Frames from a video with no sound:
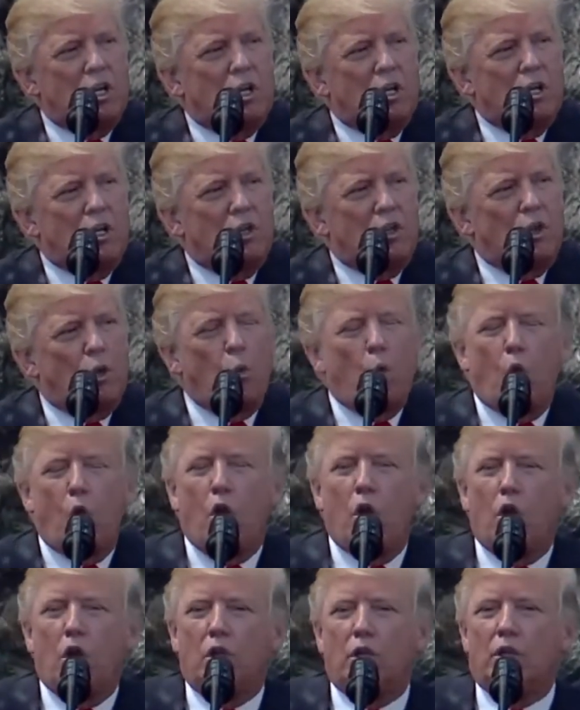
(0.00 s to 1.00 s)
The
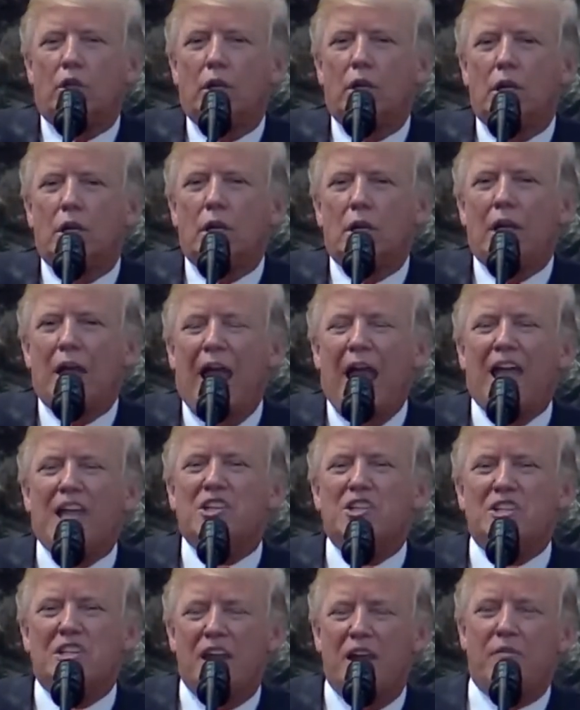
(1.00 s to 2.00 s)
world
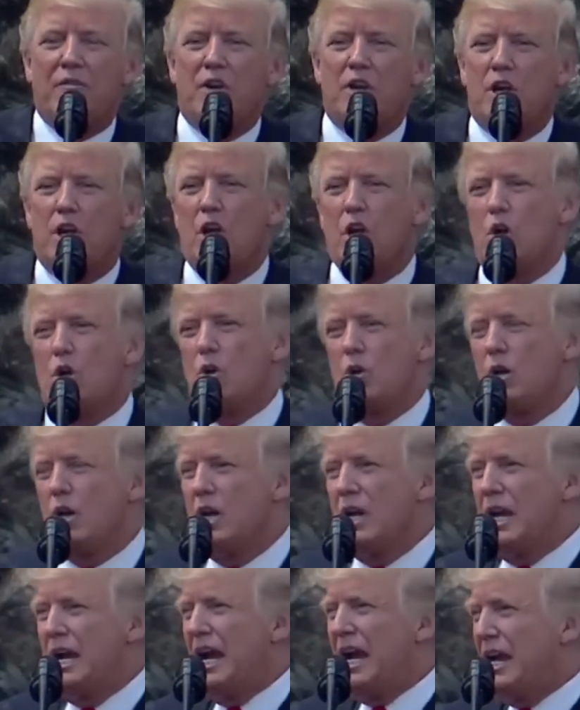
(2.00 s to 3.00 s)
has never known
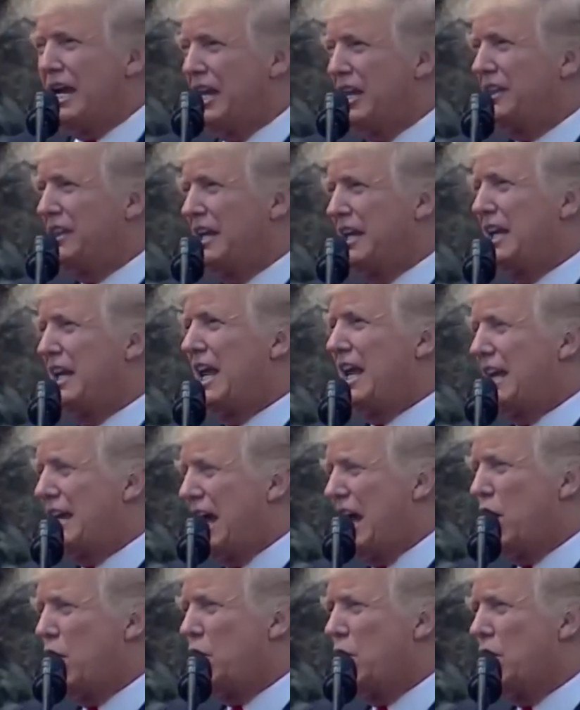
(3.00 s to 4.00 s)
anything like
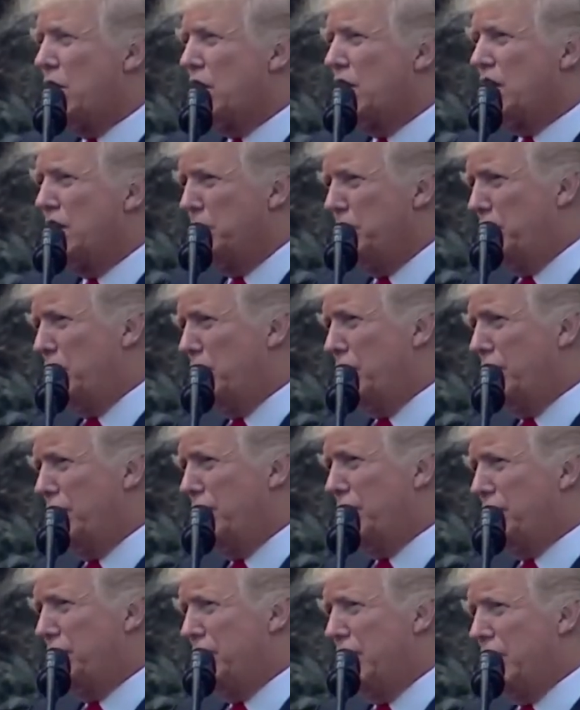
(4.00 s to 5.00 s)
our community
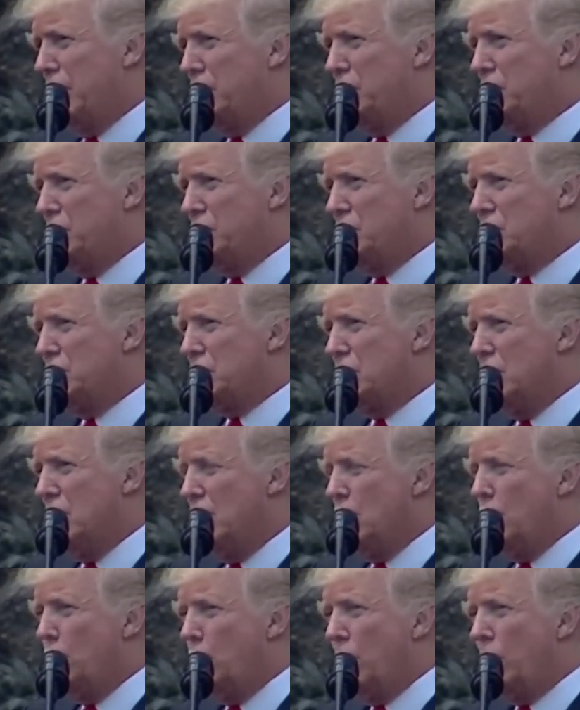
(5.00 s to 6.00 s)
of nations.
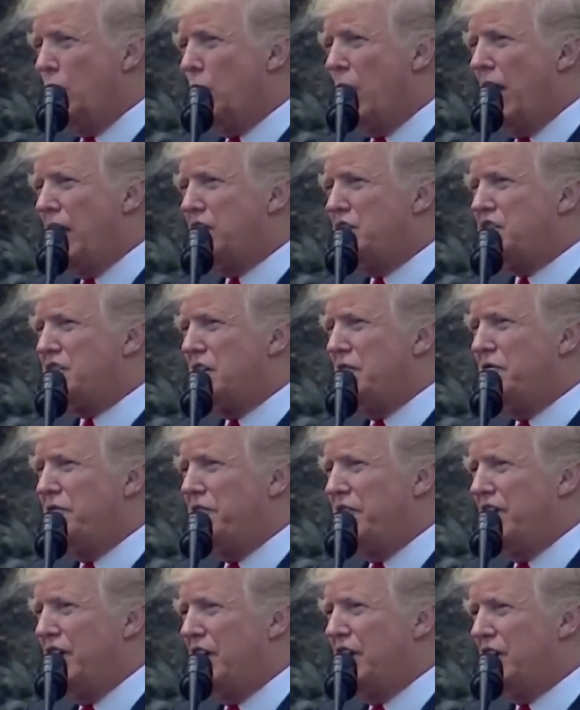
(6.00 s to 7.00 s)
We write
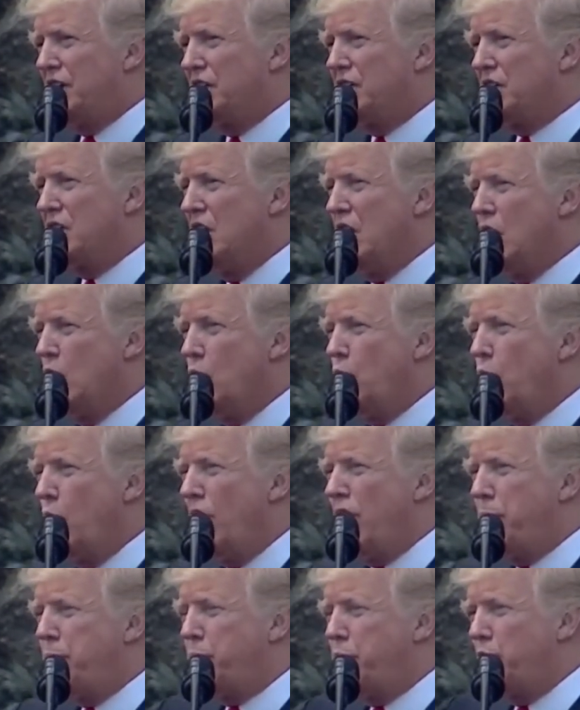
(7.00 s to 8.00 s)
symphonies.
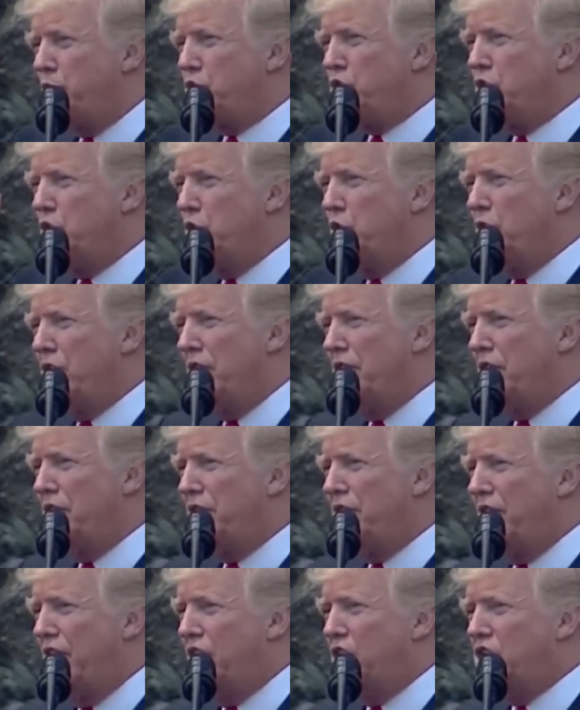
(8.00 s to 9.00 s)
We pursue
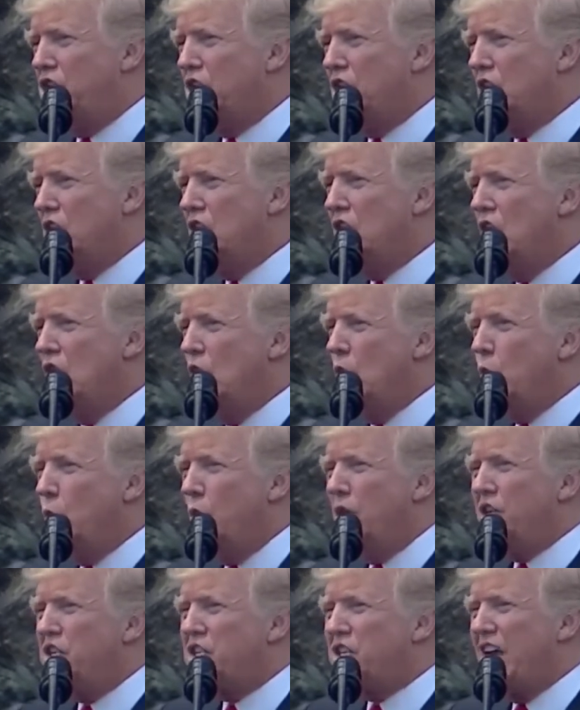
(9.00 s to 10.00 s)
innovation.
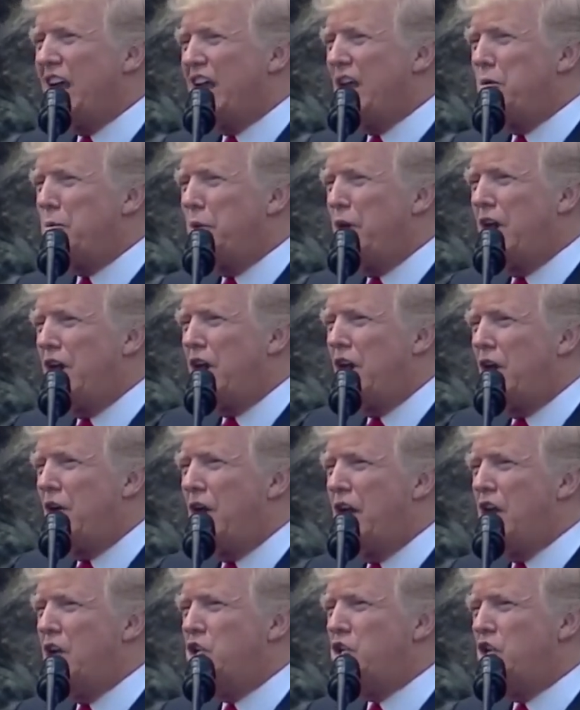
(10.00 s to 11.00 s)
We celebrate our
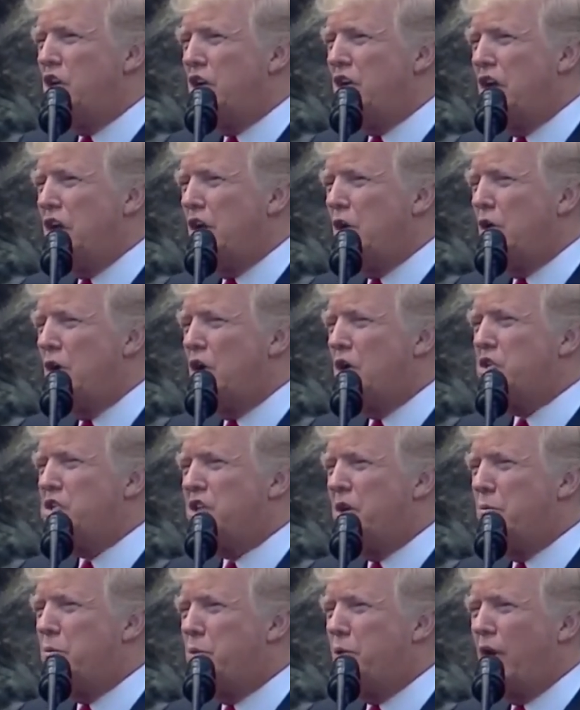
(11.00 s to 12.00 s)
ancient heroes,
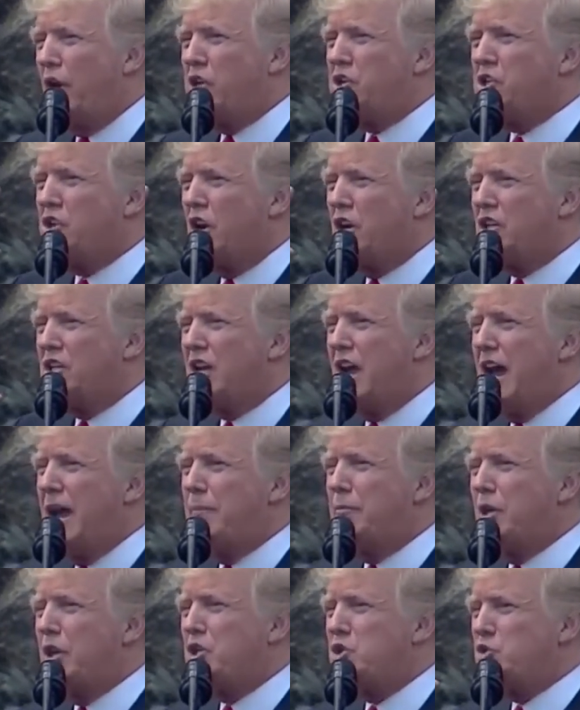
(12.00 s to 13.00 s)
embrace our
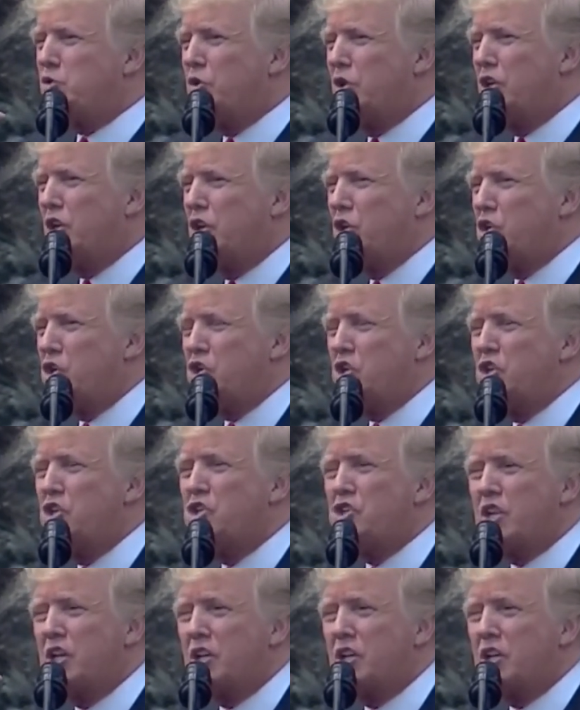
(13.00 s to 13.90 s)
timeless traditions and